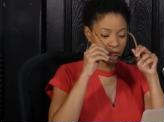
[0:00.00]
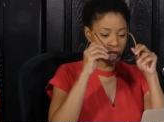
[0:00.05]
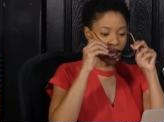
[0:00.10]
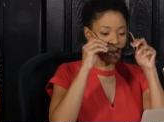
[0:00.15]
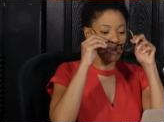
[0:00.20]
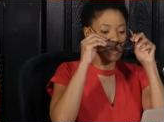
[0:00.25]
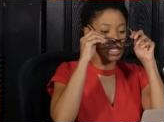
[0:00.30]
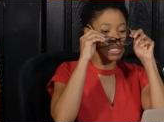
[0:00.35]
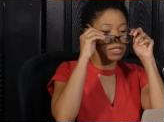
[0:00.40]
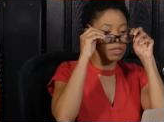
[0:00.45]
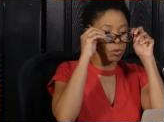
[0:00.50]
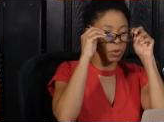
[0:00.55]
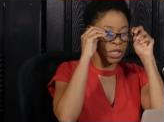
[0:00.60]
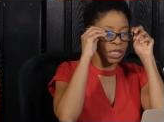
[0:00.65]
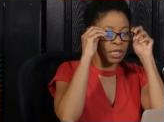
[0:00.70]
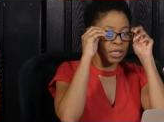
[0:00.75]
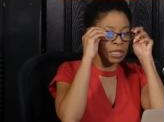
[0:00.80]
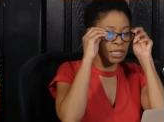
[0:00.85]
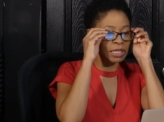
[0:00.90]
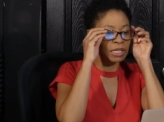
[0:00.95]
That means
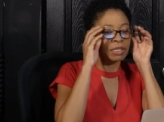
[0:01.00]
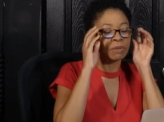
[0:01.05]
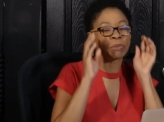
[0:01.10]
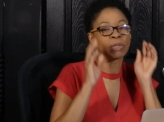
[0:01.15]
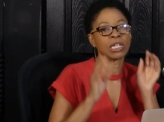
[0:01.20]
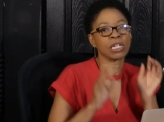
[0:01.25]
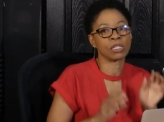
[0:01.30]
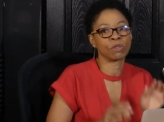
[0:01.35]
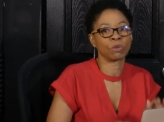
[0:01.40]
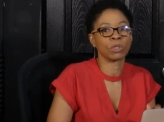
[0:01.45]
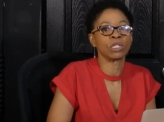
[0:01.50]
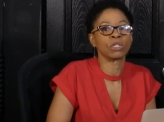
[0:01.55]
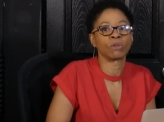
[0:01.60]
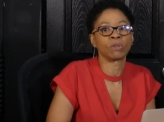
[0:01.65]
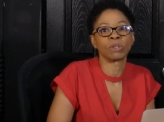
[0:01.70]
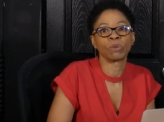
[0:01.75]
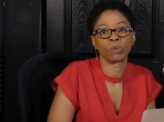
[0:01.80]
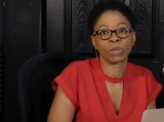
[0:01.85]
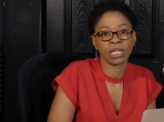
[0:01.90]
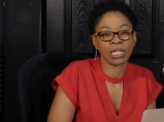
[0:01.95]
weekly, because we do
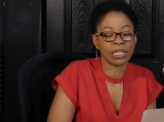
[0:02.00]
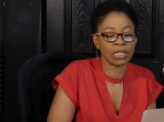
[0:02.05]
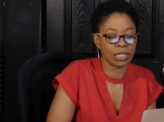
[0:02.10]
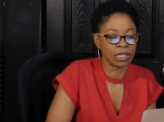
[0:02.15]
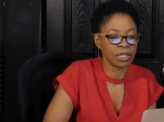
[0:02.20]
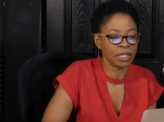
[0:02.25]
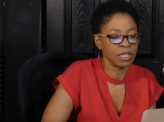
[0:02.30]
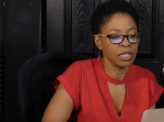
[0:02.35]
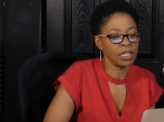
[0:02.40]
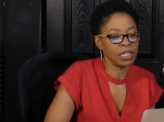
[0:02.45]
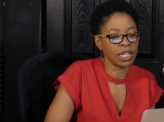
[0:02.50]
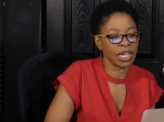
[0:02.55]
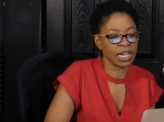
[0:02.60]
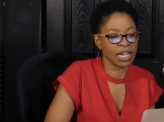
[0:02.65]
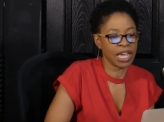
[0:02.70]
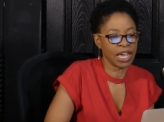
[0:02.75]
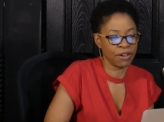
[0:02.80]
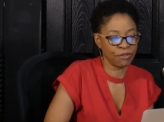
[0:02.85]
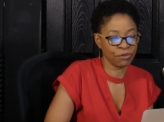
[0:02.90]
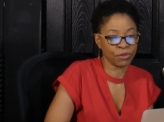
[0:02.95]
it weekly.
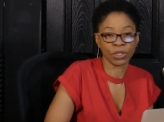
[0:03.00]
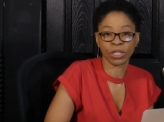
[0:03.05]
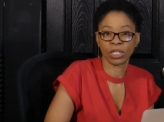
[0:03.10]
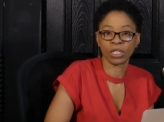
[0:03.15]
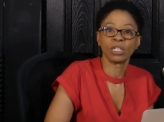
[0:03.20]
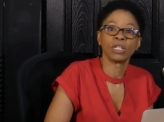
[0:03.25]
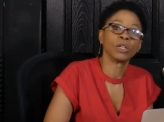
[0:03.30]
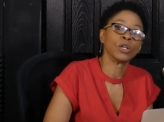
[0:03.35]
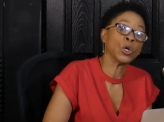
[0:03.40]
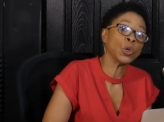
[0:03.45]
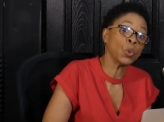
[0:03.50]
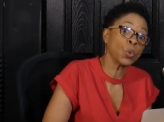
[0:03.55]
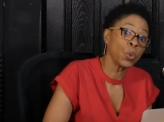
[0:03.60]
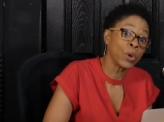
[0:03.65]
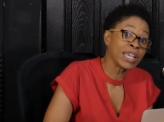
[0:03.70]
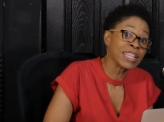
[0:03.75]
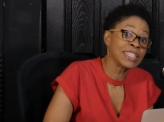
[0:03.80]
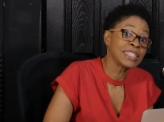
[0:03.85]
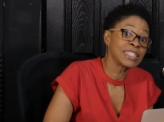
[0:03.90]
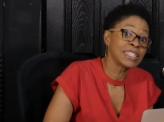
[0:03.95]
Like every
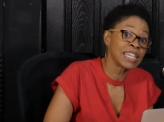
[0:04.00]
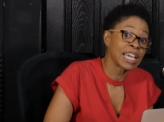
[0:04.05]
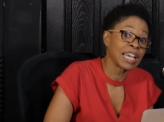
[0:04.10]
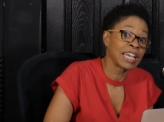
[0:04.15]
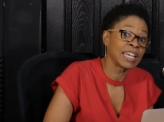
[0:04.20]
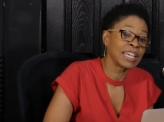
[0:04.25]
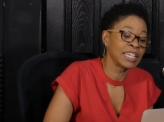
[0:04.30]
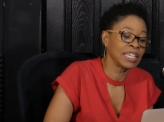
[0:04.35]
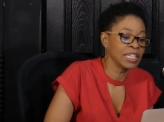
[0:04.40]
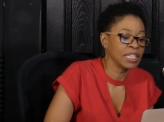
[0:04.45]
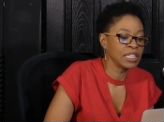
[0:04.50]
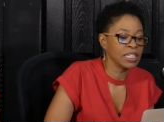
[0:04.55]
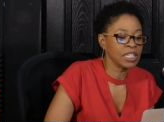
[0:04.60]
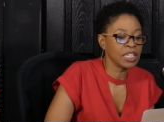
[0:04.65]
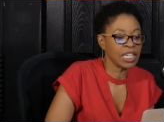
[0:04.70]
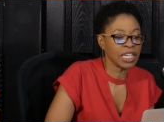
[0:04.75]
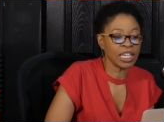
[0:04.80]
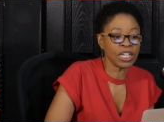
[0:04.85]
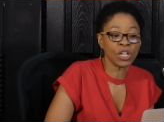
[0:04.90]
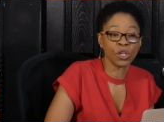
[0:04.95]
Wednesday,
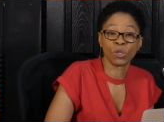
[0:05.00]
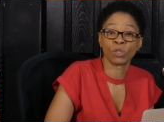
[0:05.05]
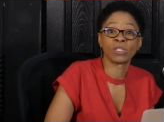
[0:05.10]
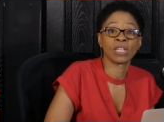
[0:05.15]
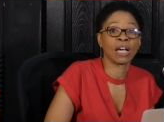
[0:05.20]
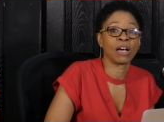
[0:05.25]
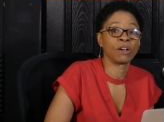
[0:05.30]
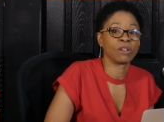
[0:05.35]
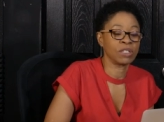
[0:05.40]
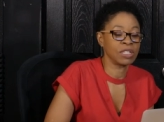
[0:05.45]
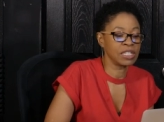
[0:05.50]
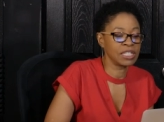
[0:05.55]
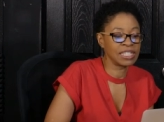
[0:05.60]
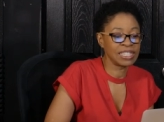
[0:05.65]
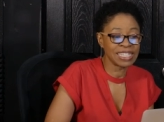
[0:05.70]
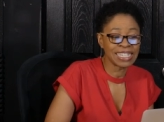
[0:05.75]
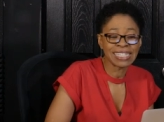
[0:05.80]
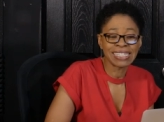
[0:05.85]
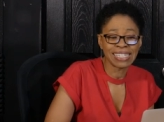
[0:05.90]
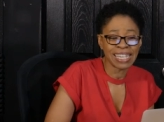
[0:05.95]
it goes out
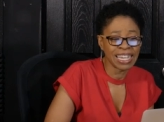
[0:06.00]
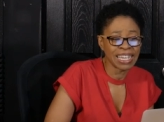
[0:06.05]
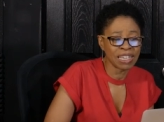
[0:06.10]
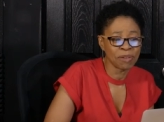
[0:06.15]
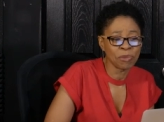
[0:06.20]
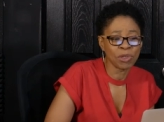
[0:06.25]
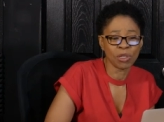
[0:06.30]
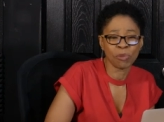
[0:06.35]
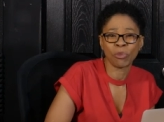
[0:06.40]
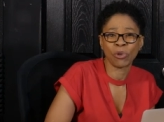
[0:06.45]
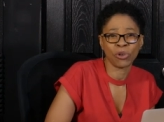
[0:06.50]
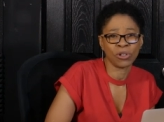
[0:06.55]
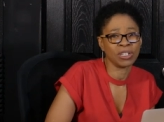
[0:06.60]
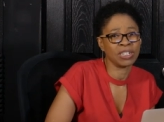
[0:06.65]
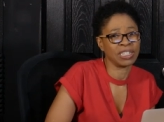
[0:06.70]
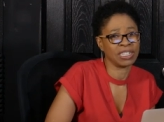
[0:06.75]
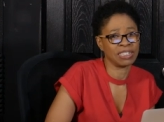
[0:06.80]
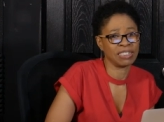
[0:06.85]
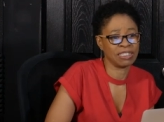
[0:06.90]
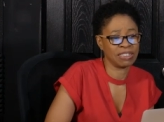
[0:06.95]
6 a.m. in the
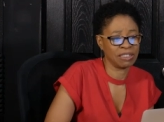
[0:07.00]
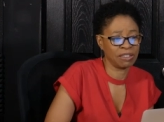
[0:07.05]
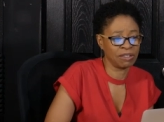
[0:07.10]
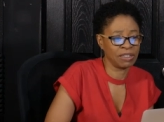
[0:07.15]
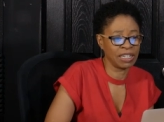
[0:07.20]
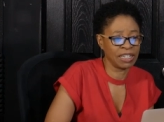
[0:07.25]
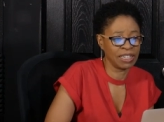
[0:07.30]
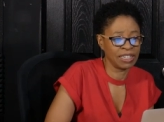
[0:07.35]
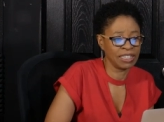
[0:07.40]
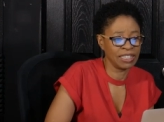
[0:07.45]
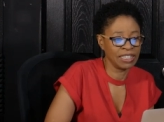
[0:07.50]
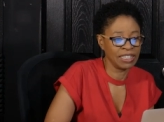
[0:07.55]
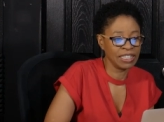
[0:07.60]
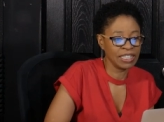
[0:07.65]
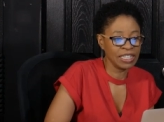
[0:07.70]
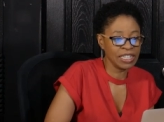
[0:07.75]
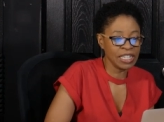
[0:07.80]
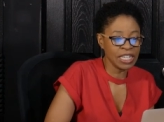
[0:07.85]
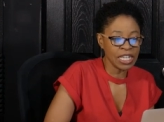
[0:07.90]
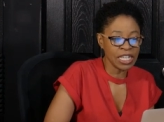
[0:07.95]
morning, okay?
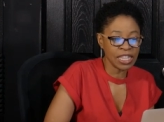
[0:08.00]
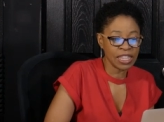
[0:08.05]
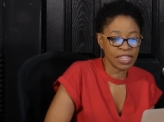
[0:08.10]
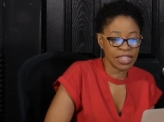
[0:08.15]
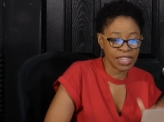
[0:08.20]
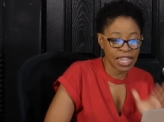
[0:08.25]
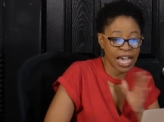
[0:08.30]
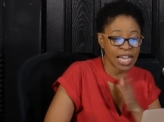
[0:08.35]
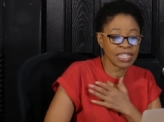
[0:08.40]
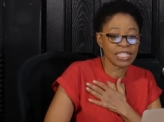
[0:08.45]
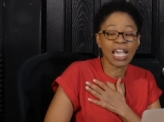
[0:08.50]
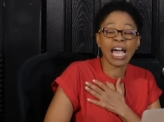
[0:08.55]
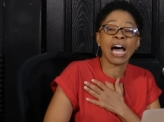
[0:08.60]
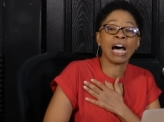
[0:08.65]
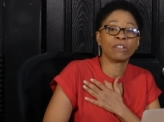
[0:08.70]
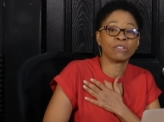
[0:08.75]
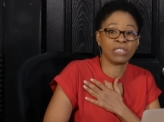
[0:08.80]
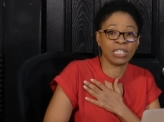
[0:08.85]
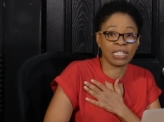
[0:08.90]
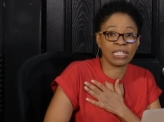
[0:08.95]
That's
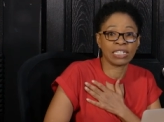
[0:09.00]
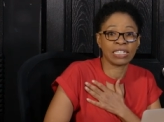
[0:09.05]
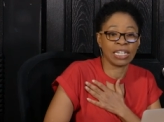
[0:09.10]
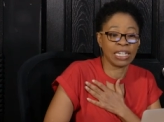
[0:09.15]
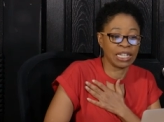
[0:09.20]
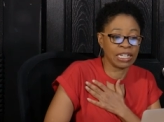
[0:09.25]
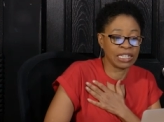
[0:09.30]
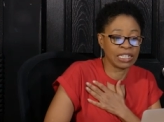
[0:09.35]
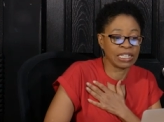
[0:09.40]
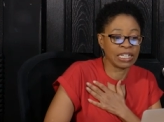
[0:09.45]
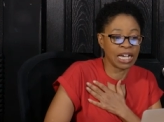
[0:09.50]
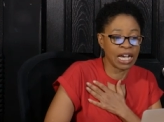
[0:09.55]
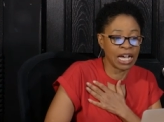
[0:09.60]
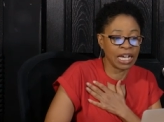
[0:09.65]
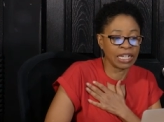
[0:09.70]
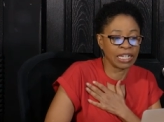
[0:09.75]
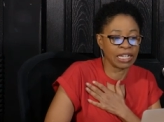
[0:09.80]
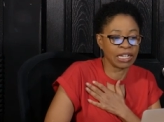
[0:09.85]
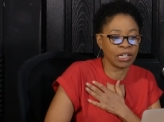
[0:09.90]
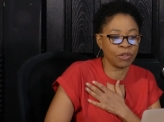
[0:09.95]
how dedicated
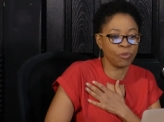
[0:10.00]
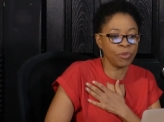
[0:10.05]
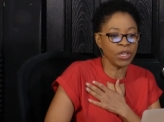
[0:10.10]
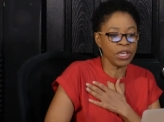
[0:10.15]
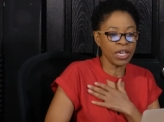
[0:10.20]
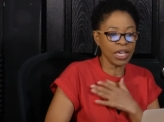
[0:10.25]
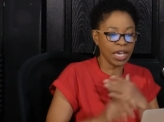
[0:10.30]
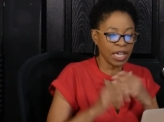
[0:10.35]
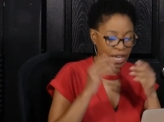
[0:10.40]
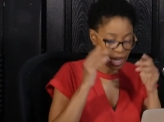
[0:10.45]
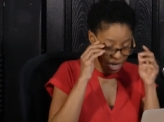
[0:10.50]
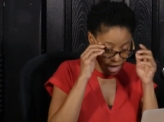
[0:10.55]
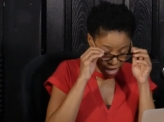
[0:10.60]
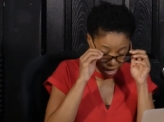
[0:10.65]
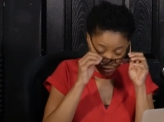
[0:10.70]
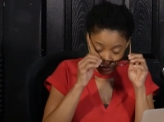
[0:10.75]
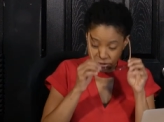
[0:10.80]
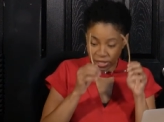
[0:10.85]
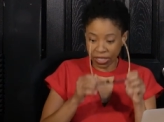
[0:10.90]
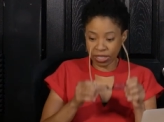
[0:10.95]
I am. And I
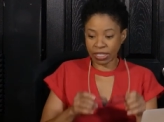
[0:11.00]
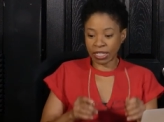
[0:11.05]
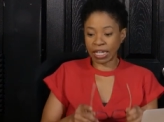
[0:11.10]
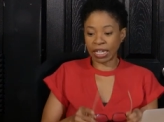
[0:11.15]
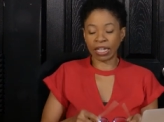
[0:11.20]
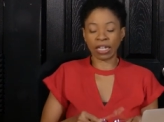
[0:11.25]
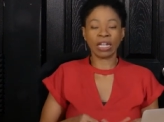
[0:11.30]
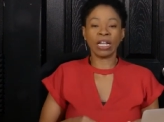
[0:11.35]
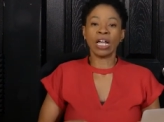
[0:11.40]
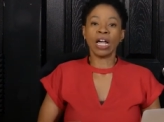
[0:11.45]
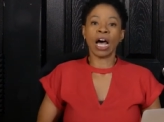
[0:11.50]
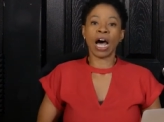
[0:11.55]
have to say,